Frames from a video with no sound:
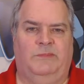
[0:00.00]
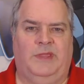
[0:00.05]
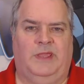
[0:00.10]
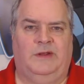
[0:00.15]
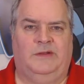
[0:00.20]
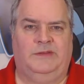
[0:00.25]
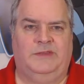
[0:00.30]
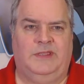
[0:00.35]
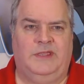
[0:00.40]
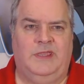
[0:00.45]
a
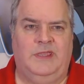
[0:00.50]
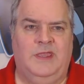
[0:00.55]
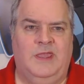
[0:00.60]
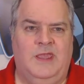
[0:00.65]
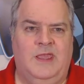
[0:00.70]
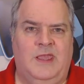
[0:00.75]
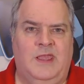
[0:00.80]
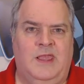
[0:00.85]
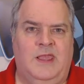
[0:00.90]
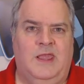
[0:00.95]
penalty,
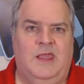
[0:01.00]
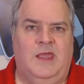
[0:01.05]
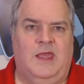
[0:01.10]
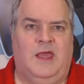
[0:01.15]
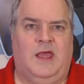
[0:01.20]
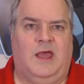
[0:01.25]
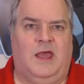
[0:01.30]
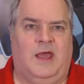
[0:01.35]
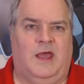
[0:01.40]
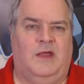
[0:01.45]

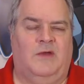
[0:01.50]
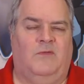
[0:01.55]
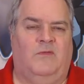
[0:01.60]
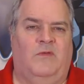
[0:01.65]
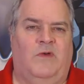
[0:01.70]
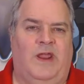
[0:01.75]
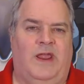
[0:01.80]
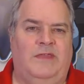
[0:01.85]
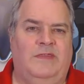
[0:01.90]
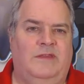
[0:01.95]

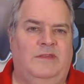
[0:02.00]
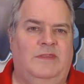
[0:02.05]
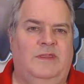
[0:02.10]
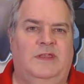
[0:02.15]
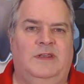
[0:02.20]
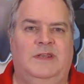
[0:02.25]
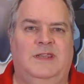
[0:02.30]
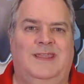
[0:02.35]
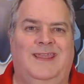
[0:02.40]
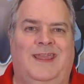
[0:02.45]
rather
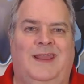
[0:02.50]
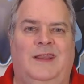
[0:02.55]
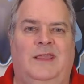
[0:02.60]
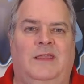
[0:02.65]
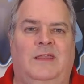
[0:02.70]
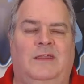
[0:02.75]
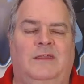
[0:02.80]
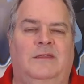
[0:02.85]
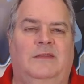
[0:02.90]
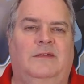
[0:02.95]
than
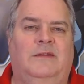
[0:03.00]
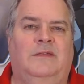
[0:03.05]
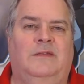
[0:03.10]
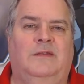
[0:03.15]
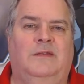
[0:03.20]
getting